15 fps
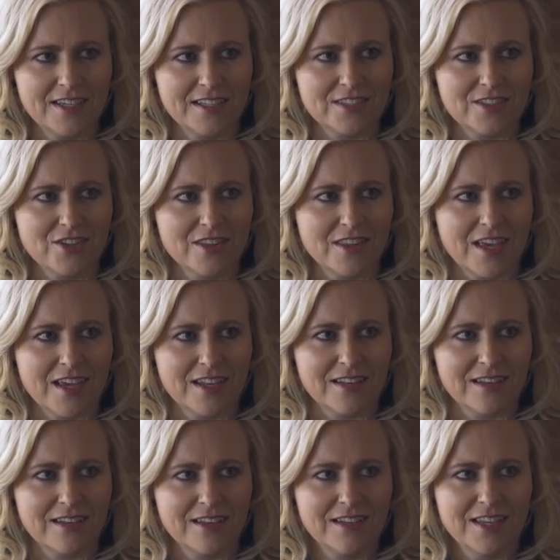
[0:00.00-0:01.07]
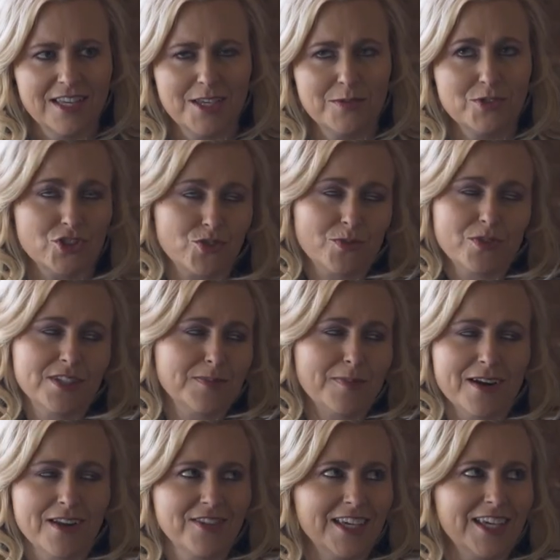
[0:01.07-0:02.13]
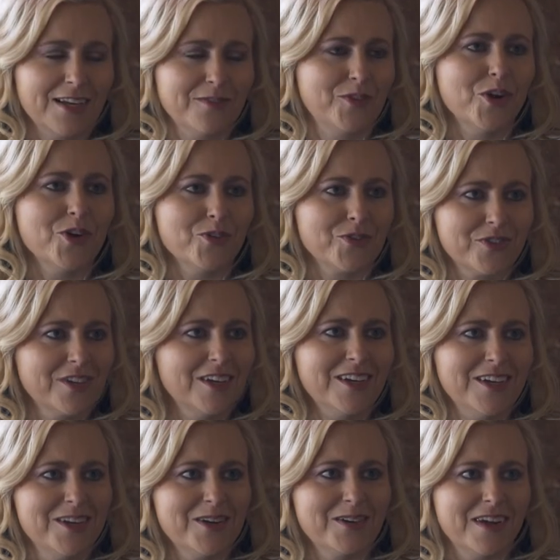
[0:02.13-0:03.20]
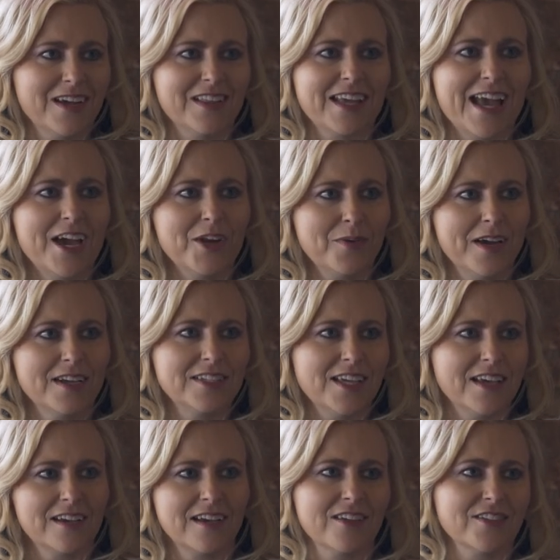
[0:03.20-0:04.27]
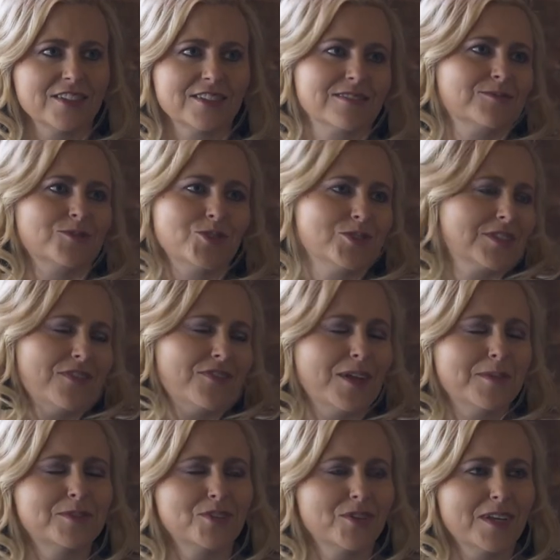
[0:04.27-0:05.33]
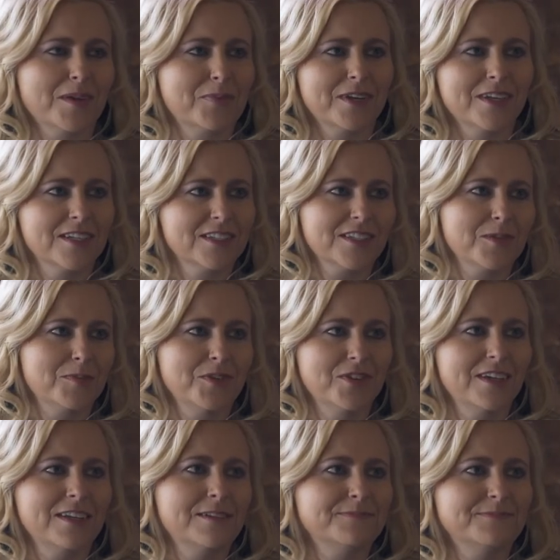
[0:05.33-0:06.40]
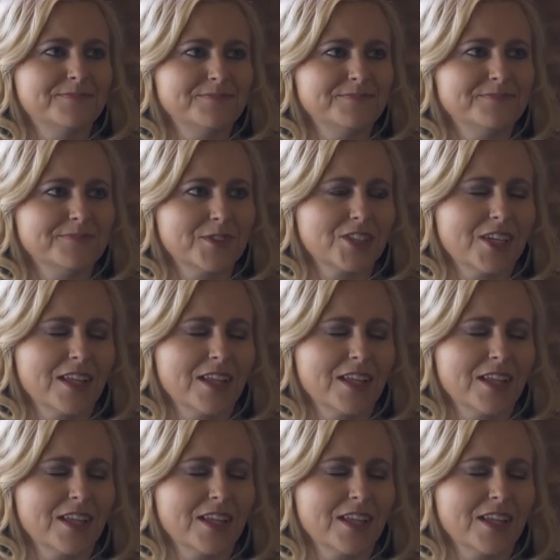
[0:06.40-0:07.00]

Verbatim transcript: and so then he was just really smart on thinking of growth. Yeah. Right. Like, how do I take all this cool stuff that I'm doing and put it into community? Yeah. Which